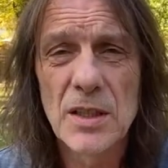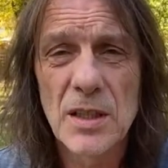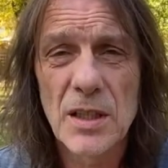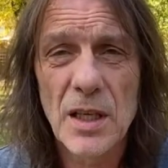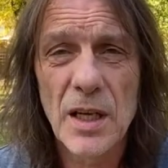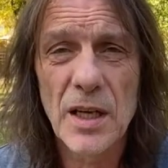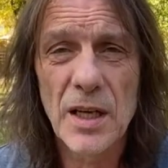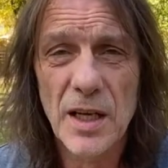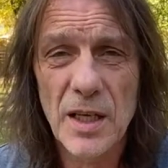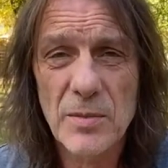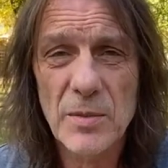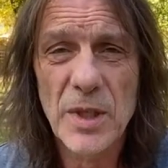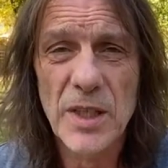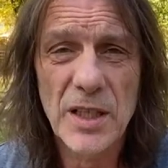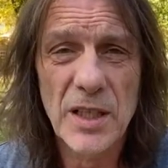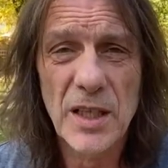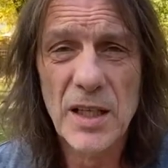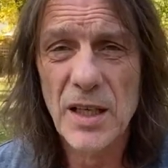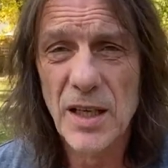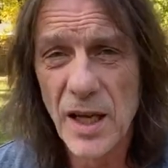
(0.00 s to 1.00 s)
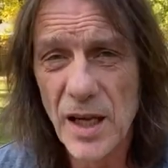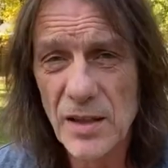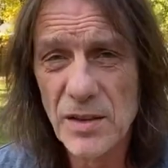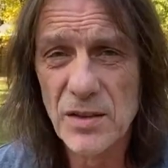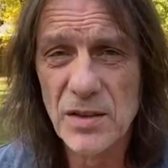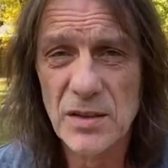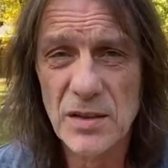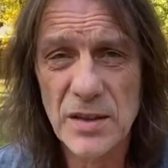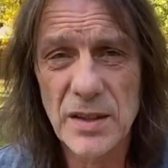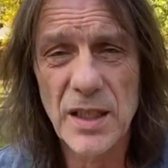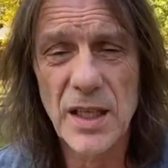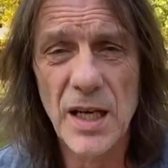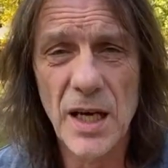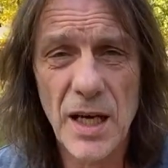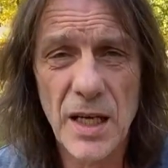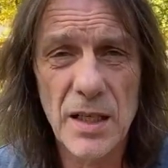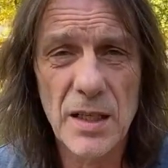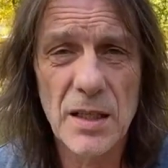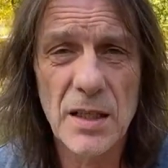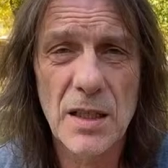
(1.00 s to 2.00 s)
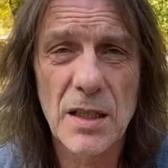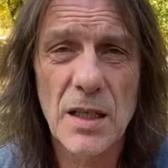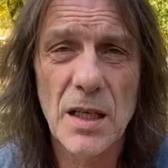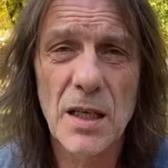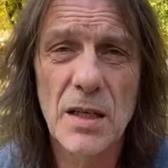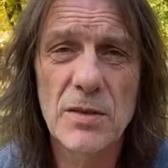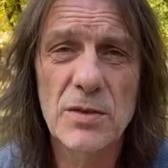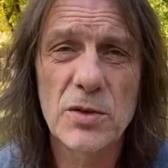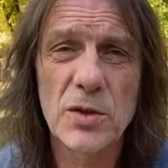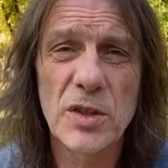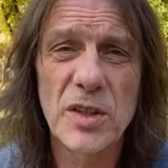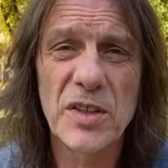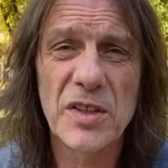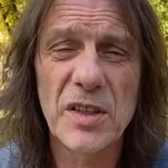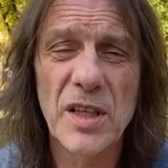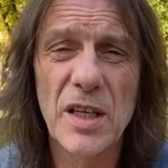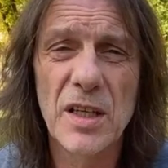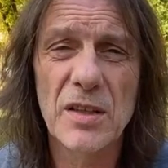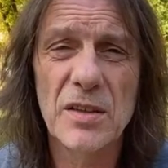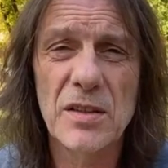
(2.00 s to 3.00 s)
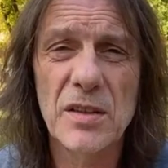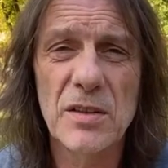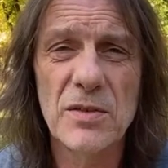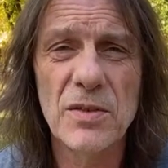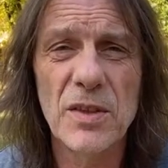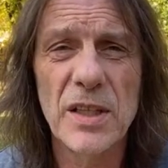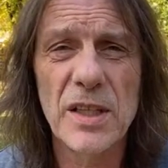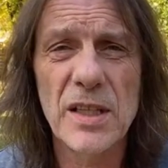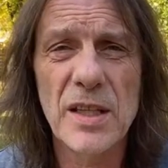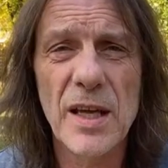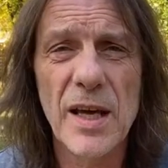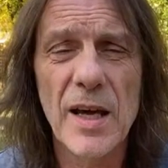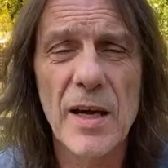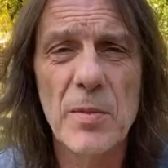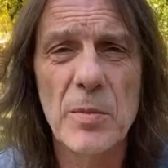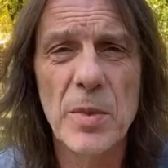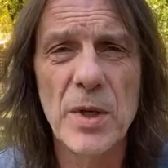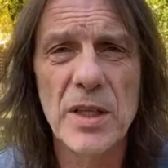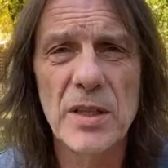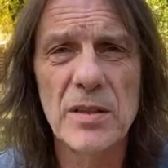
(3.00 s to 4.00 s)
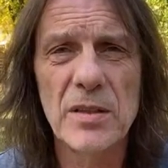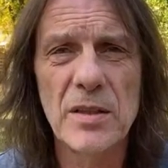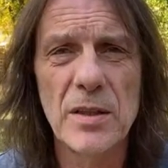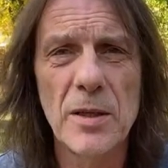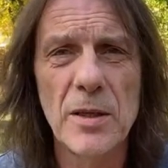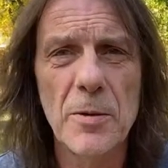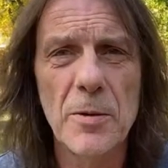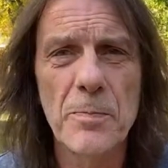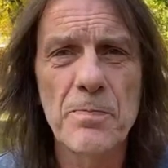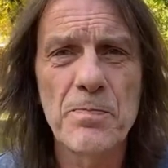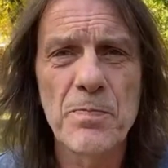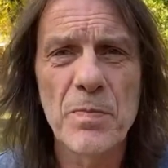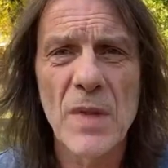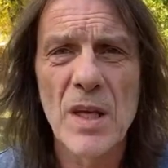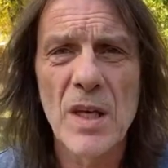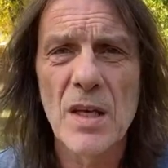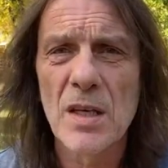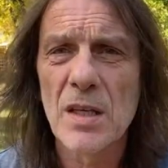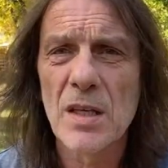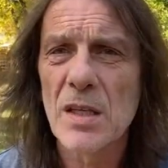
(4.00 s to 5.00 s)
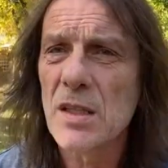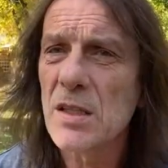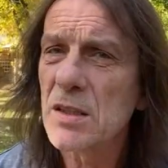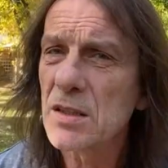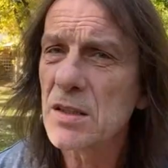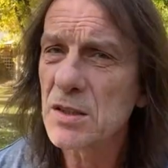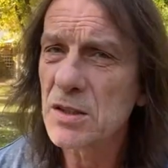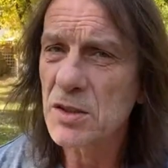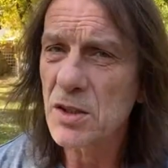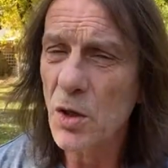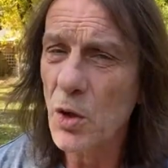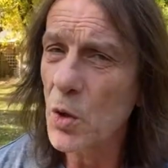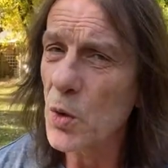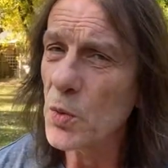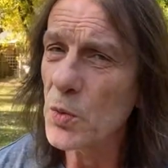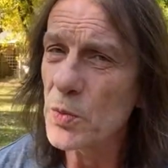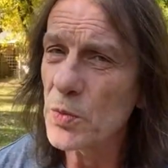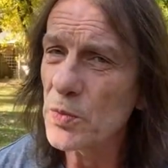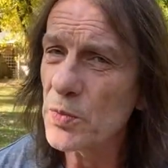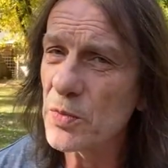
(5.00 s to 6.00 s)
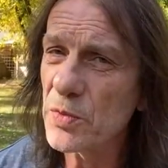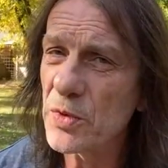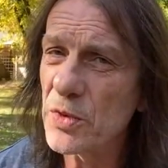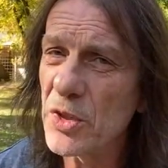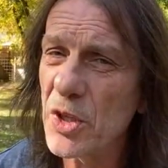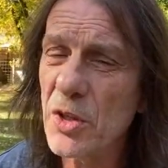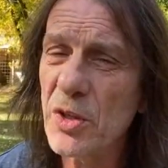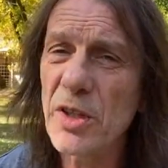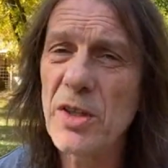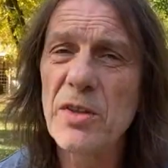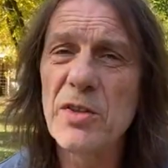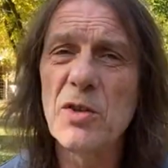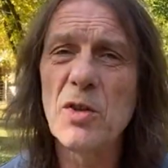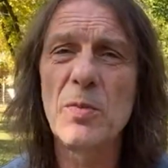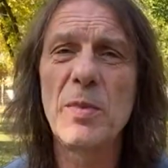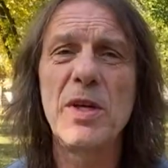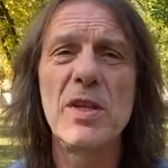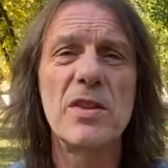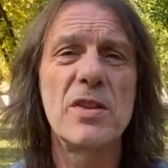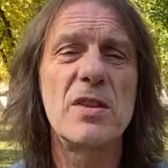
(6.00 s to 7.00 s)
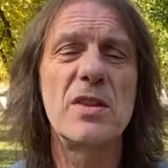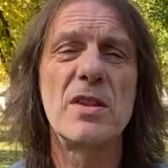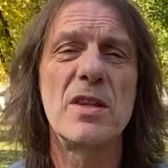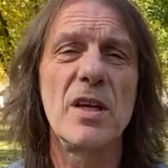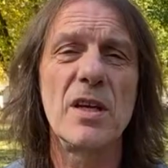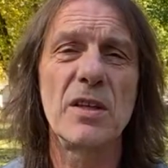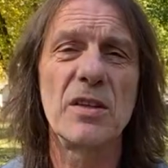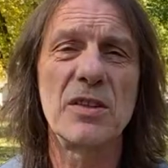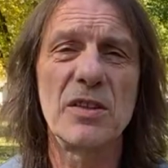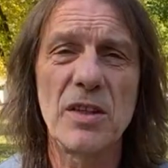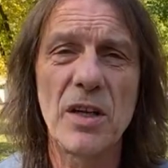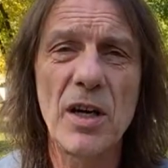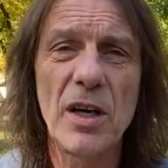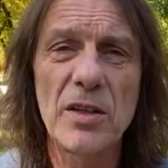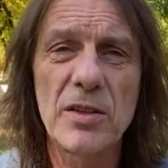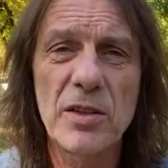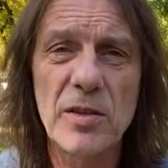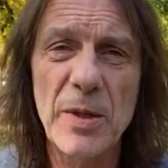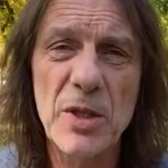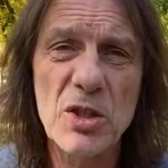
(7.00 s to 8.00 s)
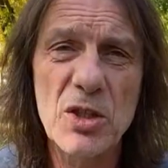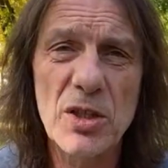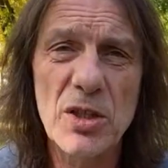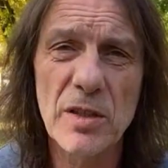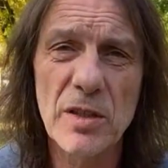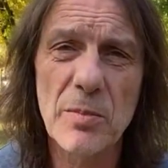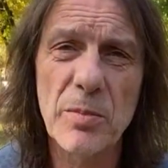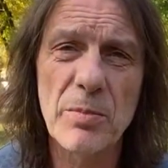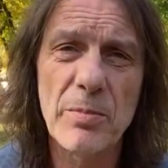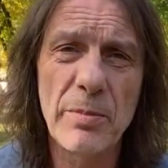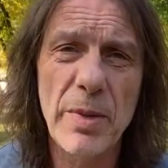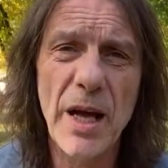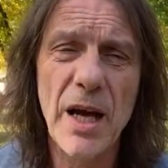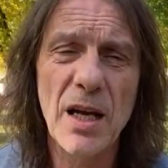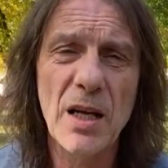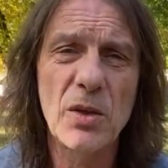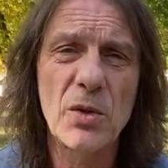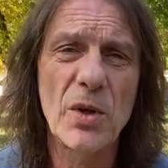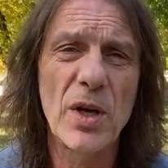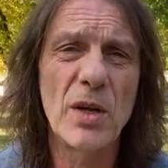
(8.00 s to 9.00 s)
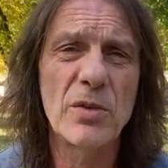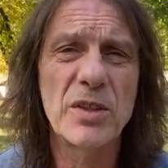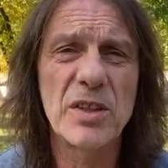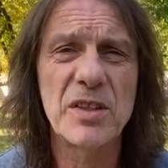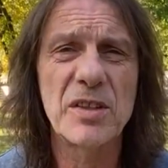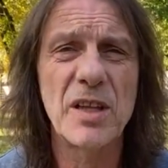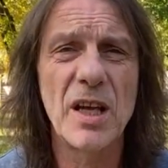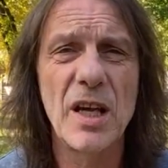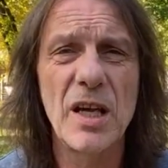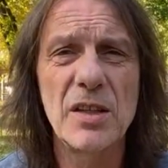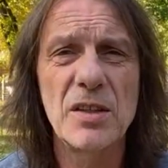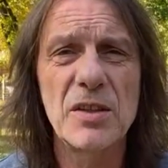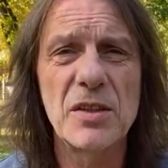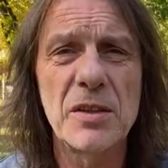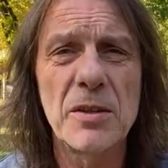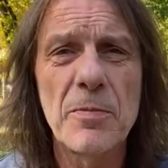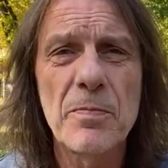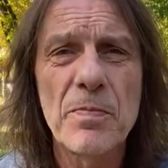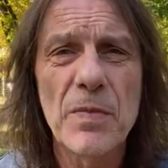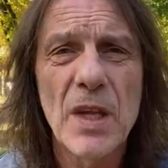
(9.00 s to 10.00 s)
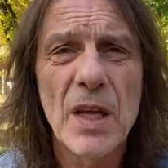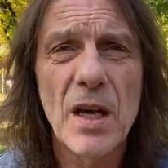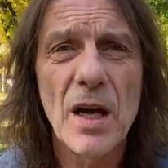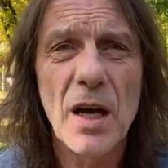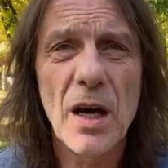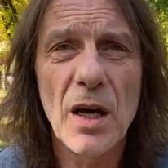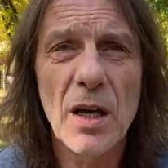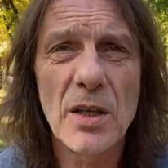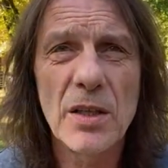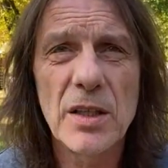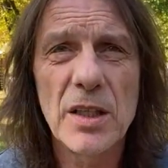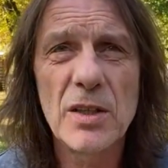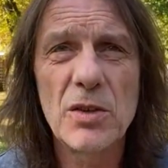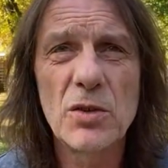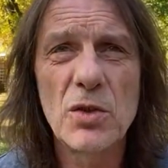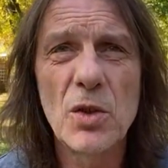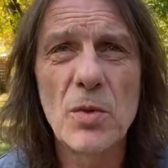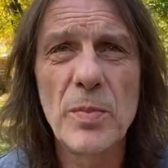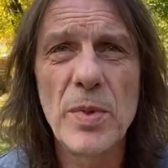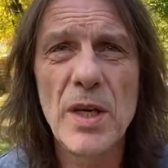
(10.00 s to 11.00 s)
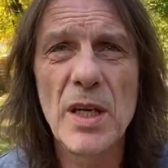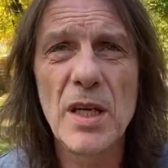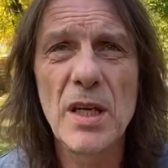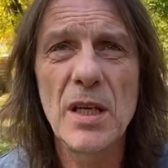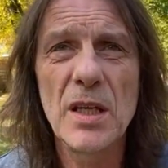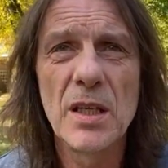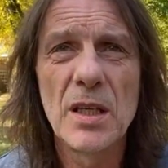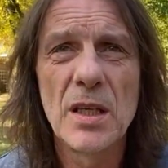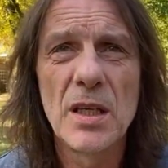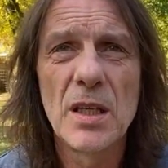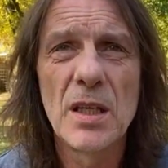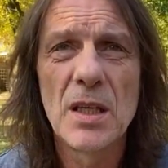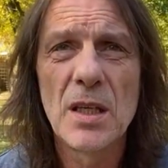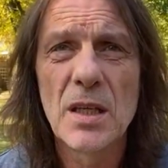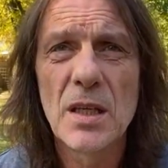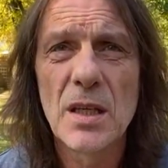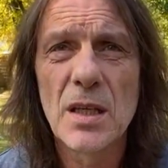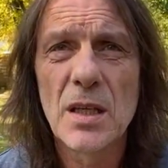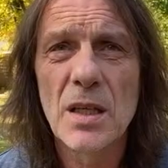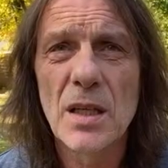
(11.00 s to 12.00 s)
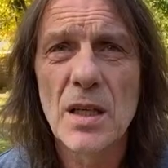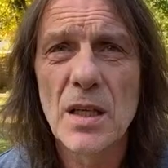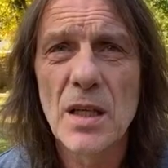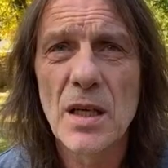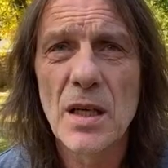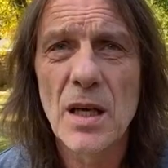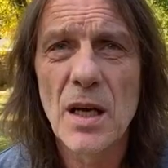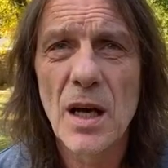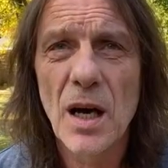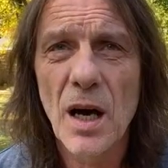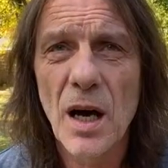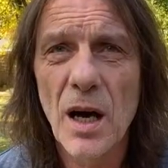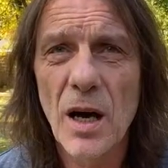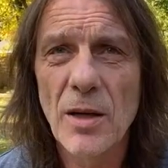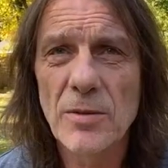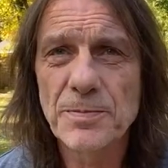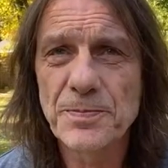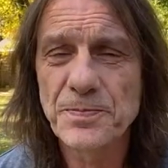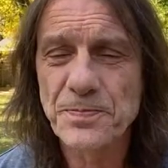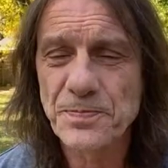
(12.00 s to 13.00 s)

And I might get canceled again for saying stuff like that. But so there needs to be things done, especially in the battleground states. Need to be a